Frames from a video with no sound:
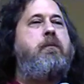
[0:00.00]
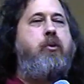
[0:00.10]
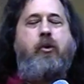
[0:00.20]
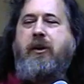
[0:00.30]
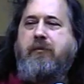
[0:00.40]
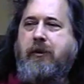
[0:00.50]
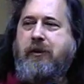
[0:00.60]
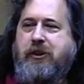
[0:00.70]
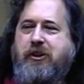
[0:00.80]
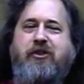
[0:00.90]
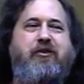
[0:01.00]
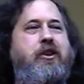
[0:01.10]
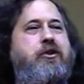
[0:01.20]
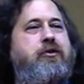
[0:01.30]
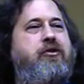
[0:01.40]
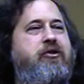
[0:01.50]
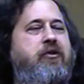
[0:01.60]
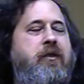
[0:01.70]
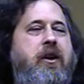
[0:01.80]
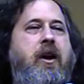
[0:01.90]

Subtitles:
put in malicious features.